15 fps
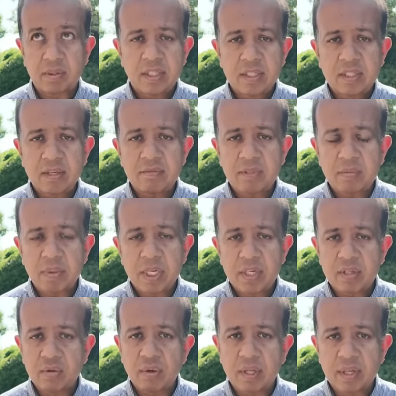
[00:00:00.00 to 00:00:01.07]
She seems to be
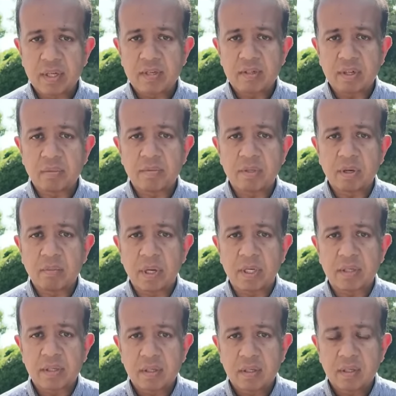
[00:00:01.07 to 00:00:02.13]
enjoying this job so
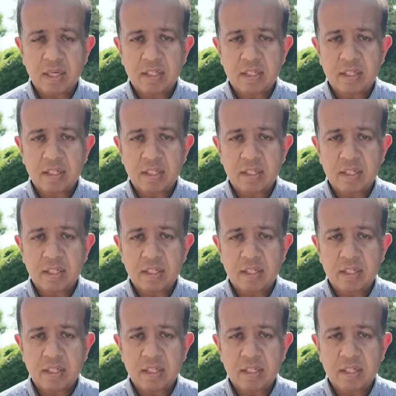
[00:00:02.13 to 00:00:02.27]
much,